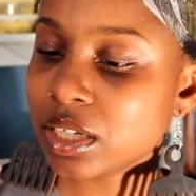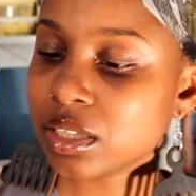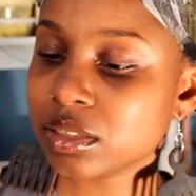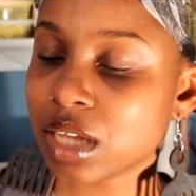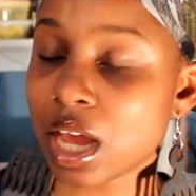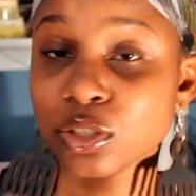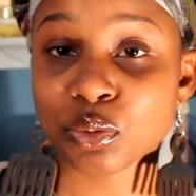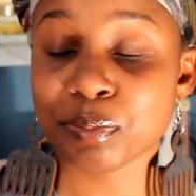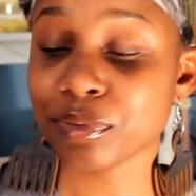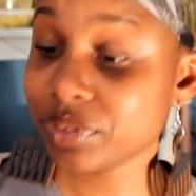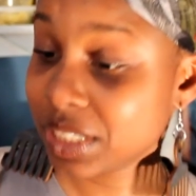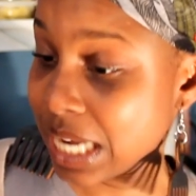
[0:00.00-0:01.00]
I'll, I'll do a
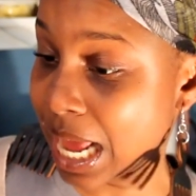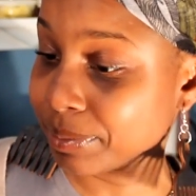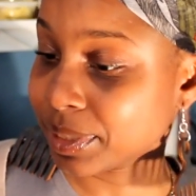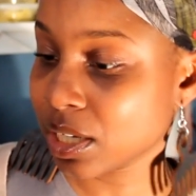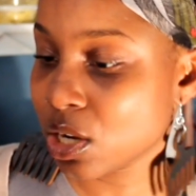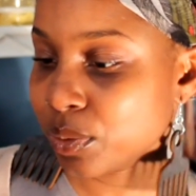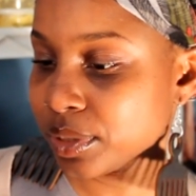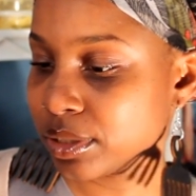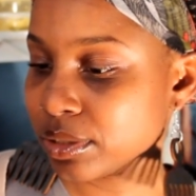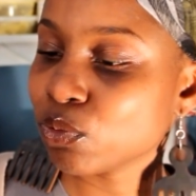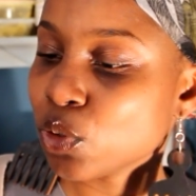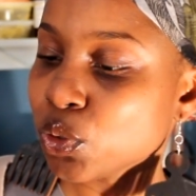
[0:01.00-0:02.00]
brief synopsis like I always
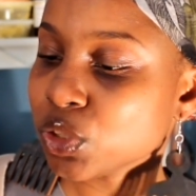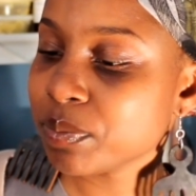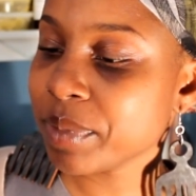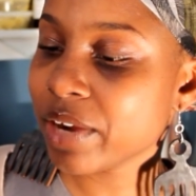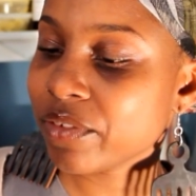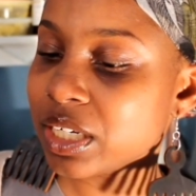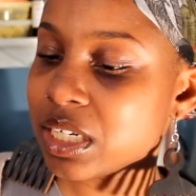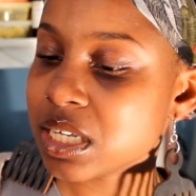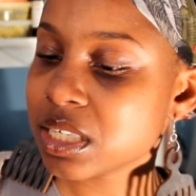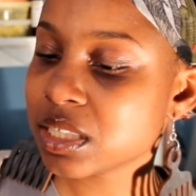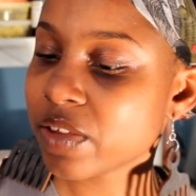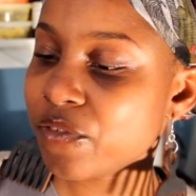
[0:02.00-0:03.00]
do.
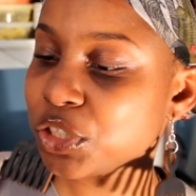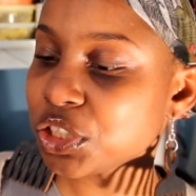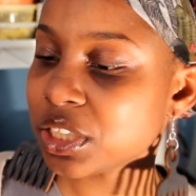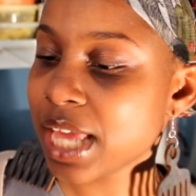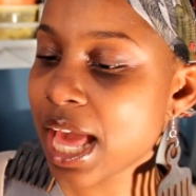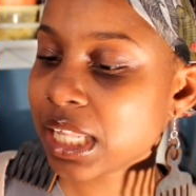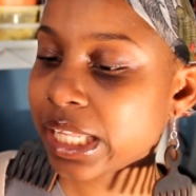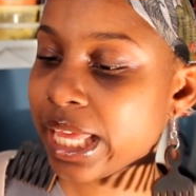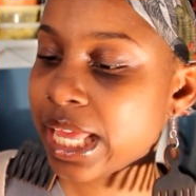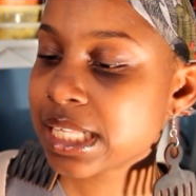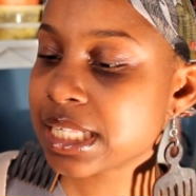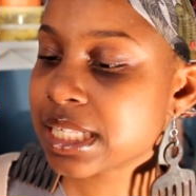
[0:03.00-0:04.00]
Rosmarinus,
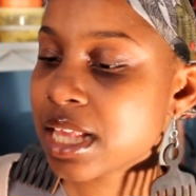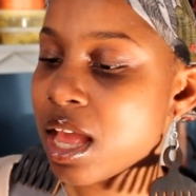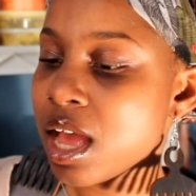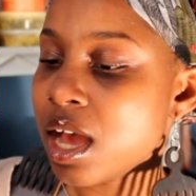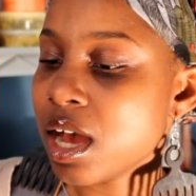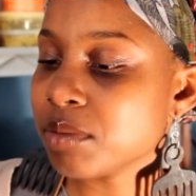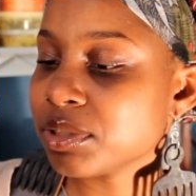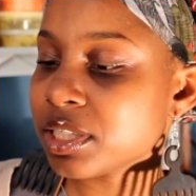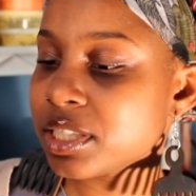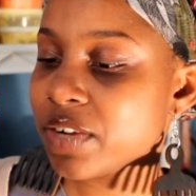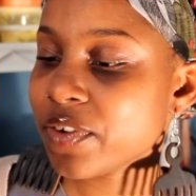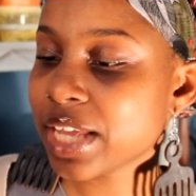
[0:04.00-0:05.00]
officinalis, um,
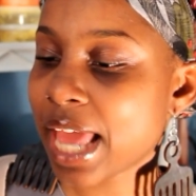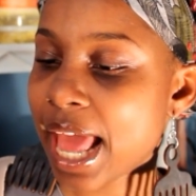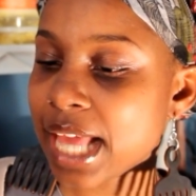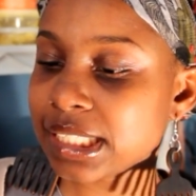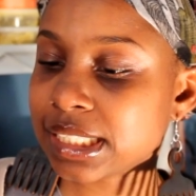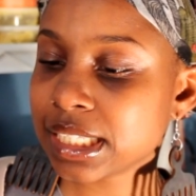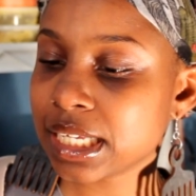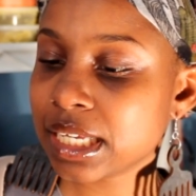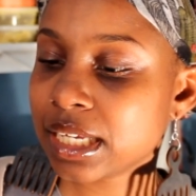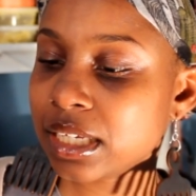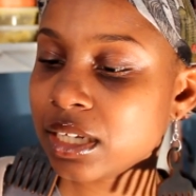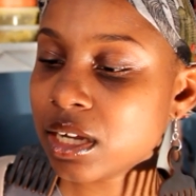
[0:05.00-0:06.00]
satiric
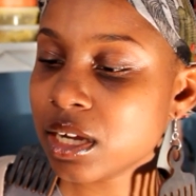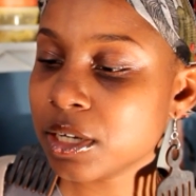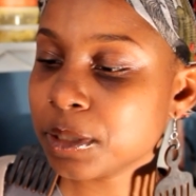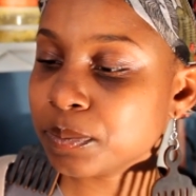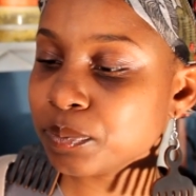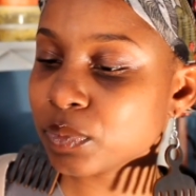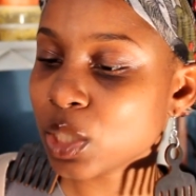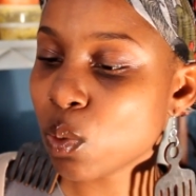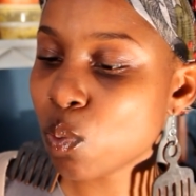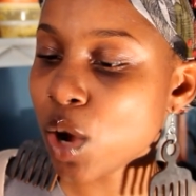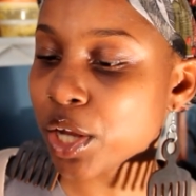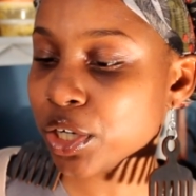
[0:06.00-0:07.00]
acid, um,
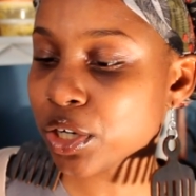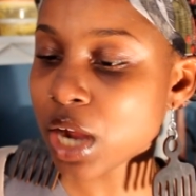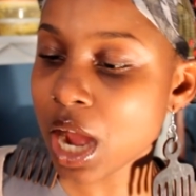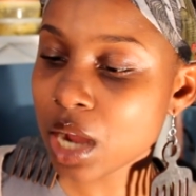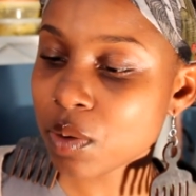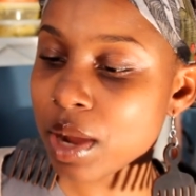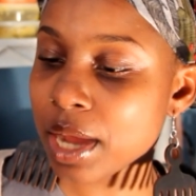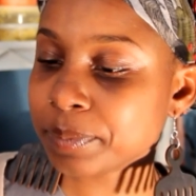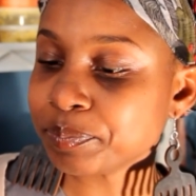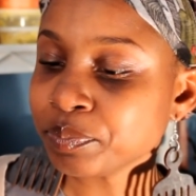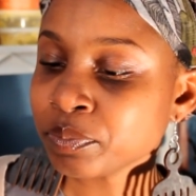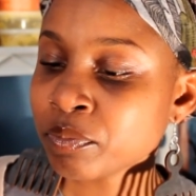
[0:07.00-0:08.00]
water,
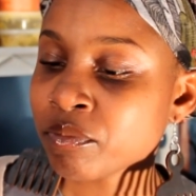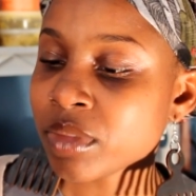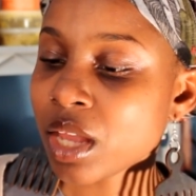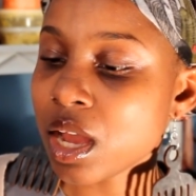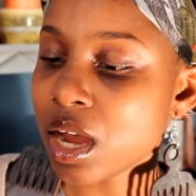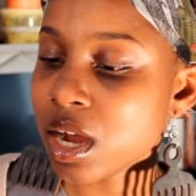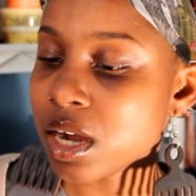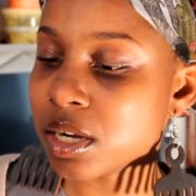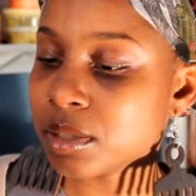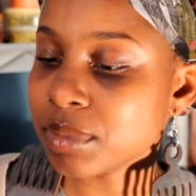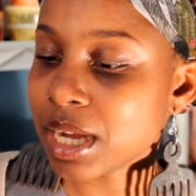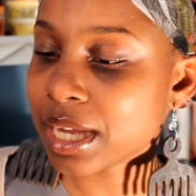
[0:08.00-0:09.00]
agua,
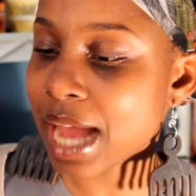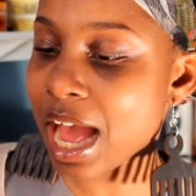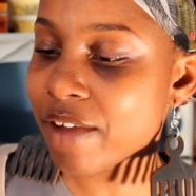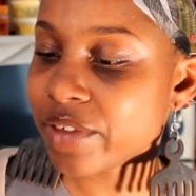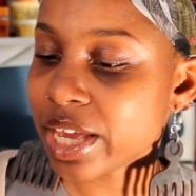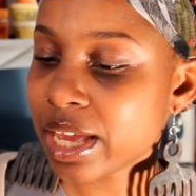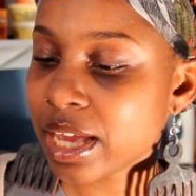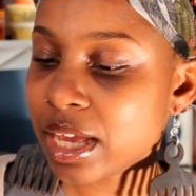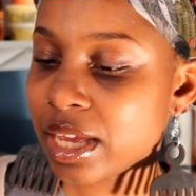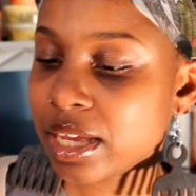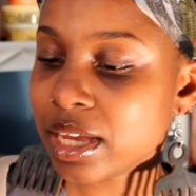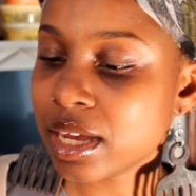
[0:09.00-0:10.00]
um,
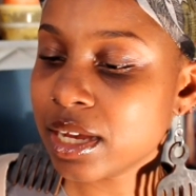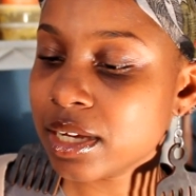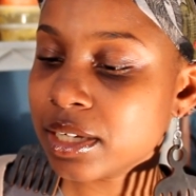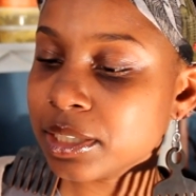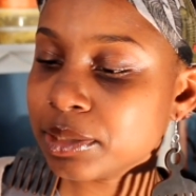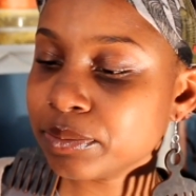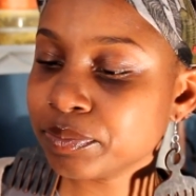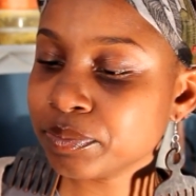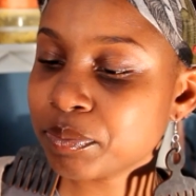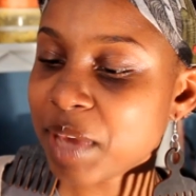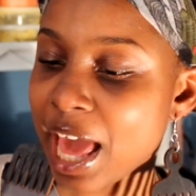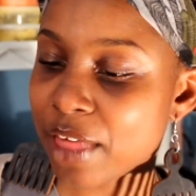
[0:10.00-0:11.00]
agave,
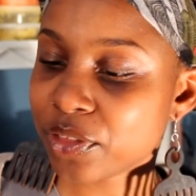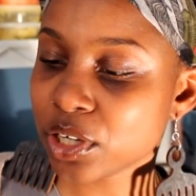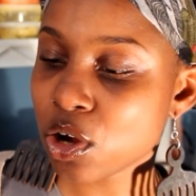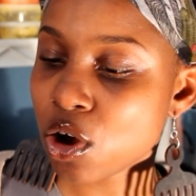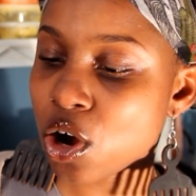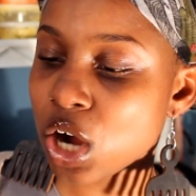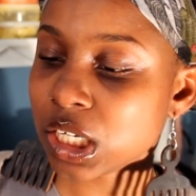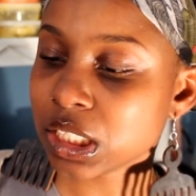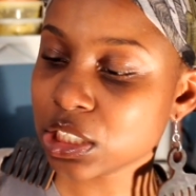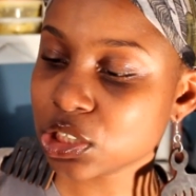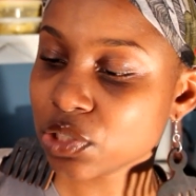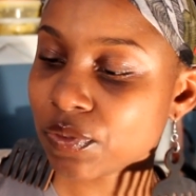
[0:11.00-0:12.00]
um, panthenol,
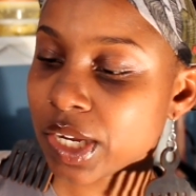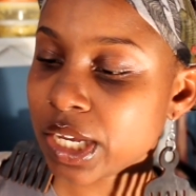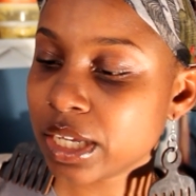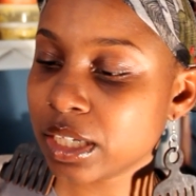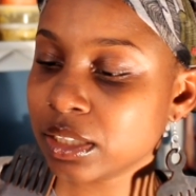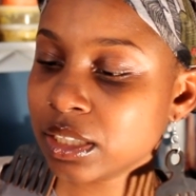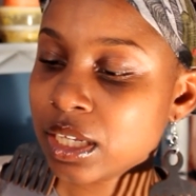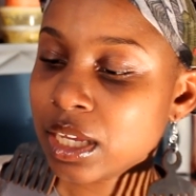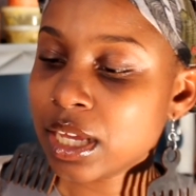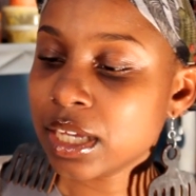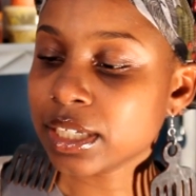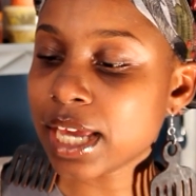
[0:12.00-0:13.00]
glycerin,
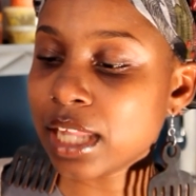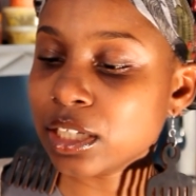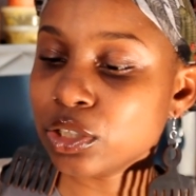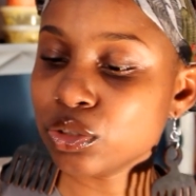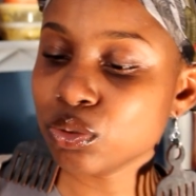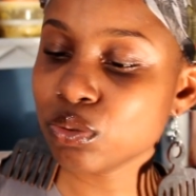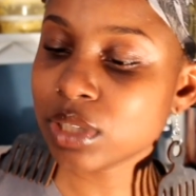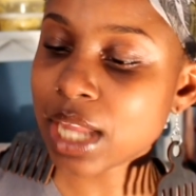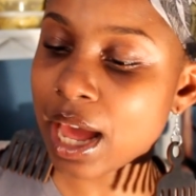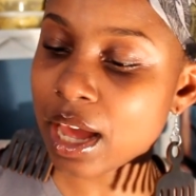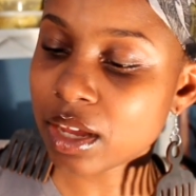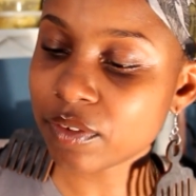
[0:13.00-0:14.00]

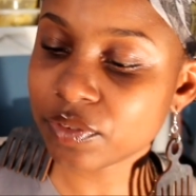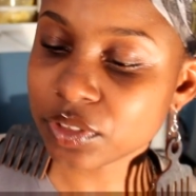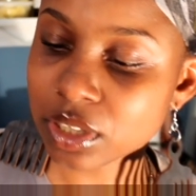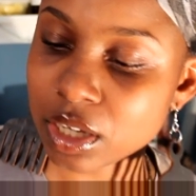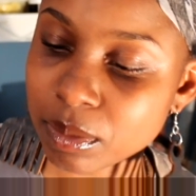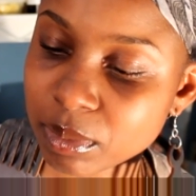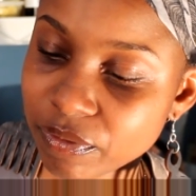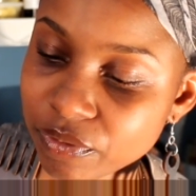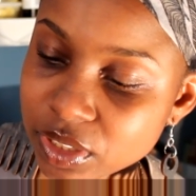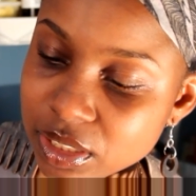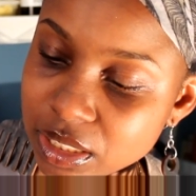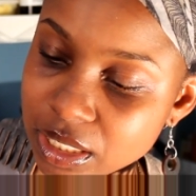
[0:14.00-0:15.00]
calendula, um,
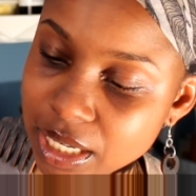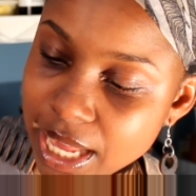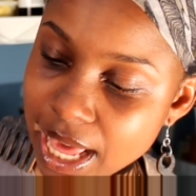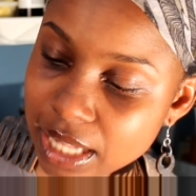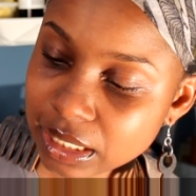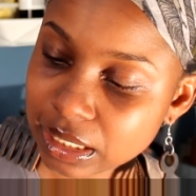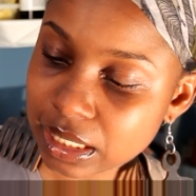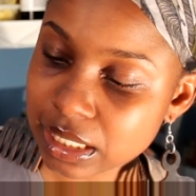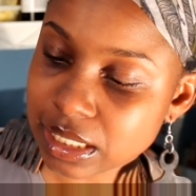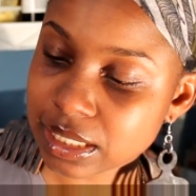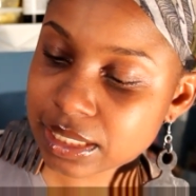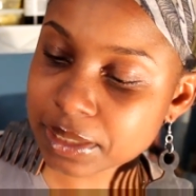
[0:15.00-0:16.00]

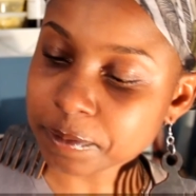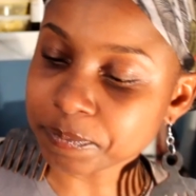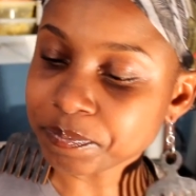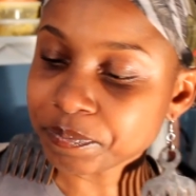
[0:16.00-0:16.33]
officinalis,